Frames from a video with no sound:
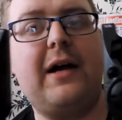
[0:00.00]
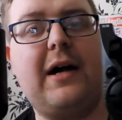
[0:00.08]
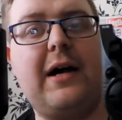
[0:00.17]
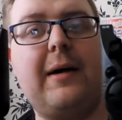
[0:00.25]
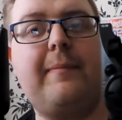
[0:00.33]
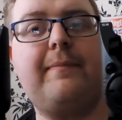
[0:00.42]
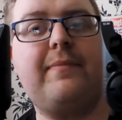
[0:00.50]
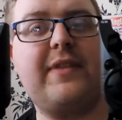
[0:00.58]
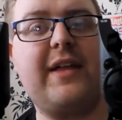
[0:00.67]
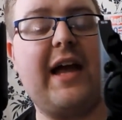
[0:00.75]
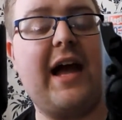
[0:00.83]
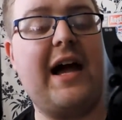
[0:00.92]

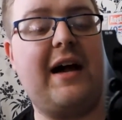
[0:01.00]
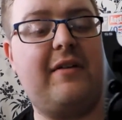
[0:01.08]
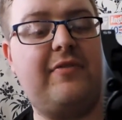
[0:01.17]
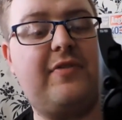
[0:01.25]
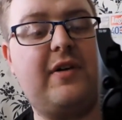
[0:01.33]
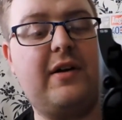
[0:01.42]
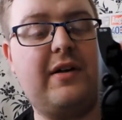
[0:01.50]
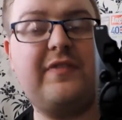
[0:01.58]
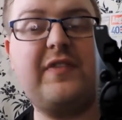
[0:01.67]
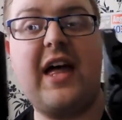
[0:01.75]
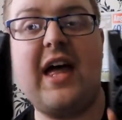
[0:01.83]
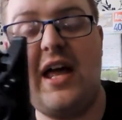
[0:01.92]
They have
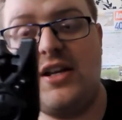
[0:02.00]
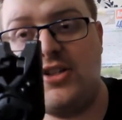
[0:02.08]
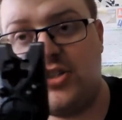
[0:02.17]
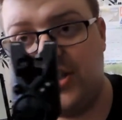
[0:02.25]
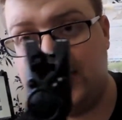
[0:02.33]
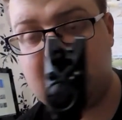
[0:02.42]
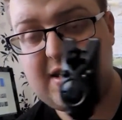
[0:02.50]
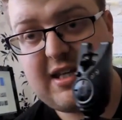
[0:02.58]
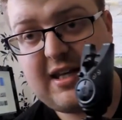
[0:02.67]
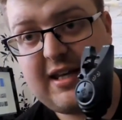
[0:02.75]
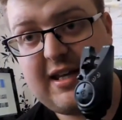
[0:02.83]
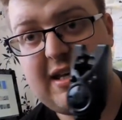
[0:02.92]
the
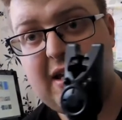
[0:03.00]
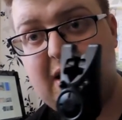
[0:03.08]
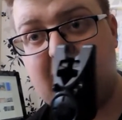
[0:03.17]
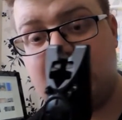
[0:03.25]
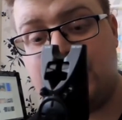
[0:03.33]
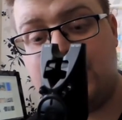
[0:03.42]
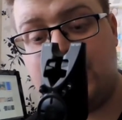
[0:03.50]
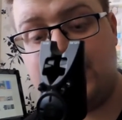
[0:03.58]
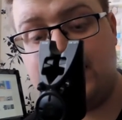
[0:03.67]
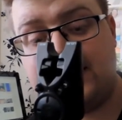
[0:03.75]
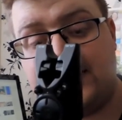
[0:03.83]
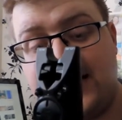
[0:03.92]
NGT
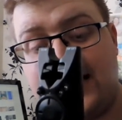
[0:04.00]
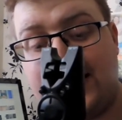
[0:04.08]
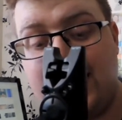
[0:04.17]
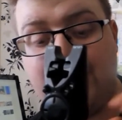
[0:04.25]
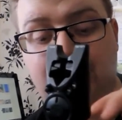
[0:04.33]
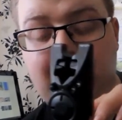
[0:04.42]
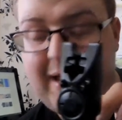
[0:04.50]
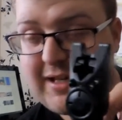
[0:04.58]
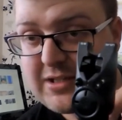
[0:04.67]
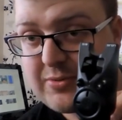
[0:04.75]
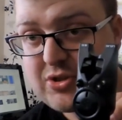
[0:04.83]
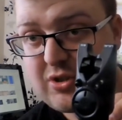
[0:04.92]
snag ear
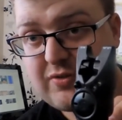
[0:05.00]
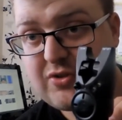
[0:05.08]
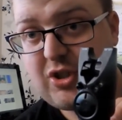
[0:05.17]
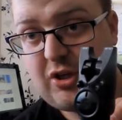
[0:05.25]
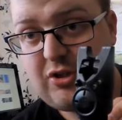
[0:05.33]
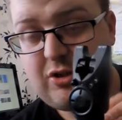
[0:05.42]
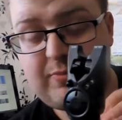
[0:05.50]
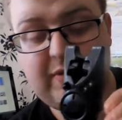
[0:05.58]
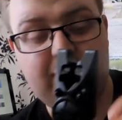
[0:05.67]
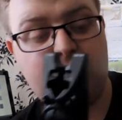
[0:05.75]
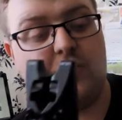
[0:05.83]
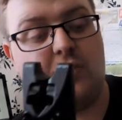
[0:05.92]
base, which I've shown you
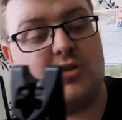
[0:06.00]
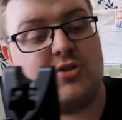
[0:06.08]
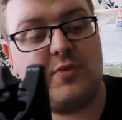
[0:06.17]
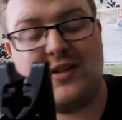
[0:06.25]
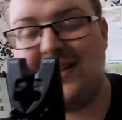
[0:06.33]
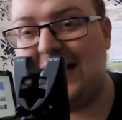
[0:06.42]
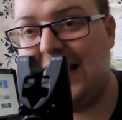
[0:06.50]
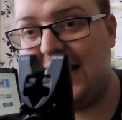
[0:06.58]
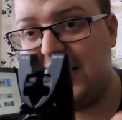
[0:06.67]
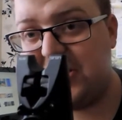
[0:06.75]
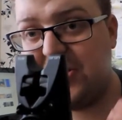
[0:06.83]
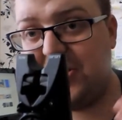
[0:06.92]
before, so I can
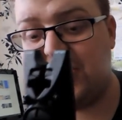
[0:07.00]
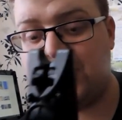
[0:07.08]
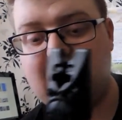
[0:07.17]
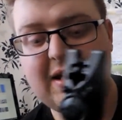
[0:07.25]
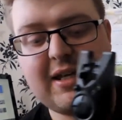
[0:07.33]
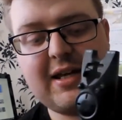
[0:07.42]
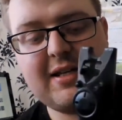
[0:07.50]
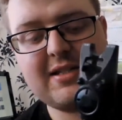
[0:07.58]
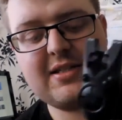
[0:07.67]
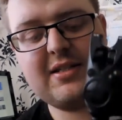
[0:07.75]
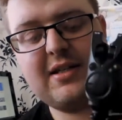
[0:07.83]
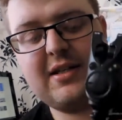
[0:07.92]
insert snag
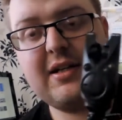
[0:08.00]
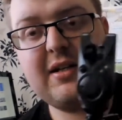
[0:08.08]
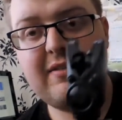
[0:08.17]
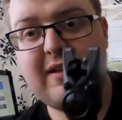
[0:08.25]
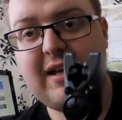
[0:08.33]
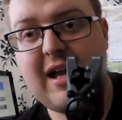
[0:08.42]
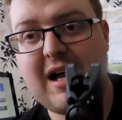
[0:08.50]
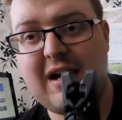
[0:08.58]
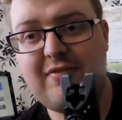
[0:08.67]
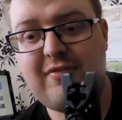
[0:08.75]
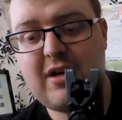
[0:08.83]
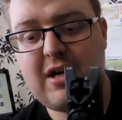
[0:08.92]
ears. They
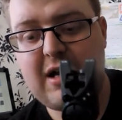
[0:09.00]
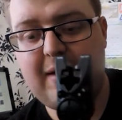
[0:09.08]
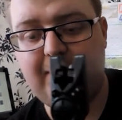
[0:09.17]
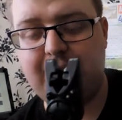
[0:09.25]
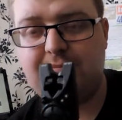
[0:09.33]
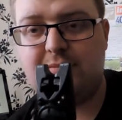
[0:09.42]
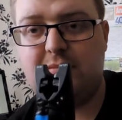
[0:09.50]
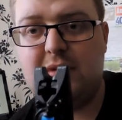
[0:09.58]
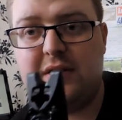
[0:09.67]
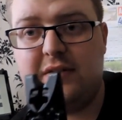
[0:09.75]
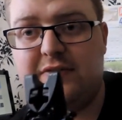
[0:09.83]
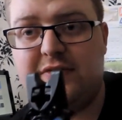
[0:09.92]
have the
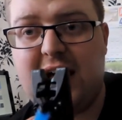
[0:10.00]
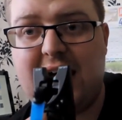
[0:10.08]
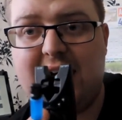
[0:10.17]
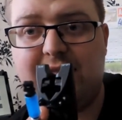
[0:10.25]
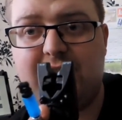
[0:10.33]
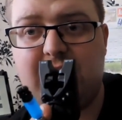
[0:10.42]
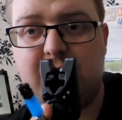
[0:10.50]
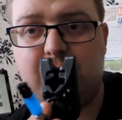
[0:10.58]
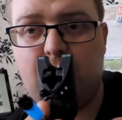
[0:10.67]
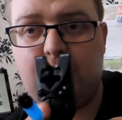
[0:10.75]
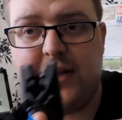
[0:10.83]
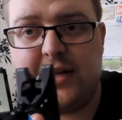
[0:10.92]
Avid
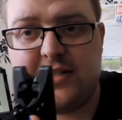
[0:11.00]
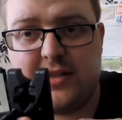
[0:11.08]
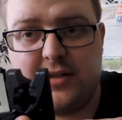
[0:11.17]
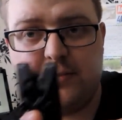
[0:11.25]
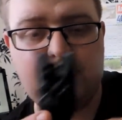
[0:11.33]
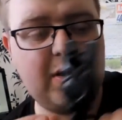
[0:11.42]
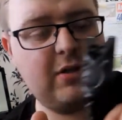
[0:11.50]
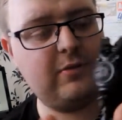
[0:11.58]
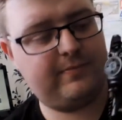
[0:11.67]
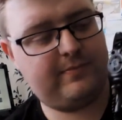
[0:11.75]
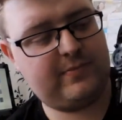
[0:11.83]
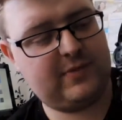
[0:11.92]
bobbins in the
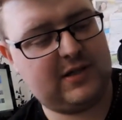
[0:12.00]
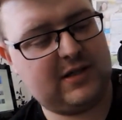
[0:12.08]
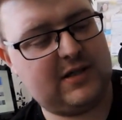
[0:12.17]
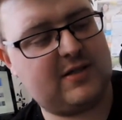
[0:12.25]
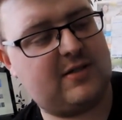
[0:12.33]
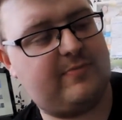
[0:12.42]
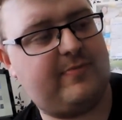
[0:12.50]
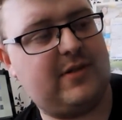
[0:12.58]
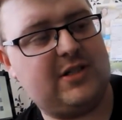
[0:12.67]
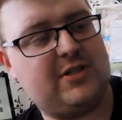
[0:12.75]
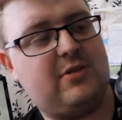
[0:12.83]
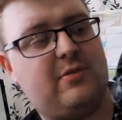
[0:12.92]
blue, as
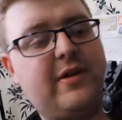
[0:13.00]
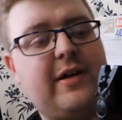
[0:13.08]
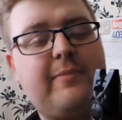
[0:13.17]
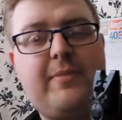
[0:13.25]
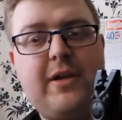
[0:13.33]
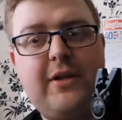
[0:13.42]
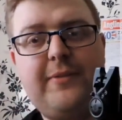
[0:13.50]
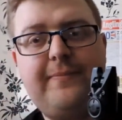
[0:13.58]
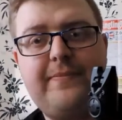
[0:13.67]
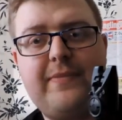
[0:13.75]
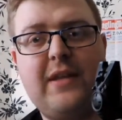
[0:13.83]
I do like blue.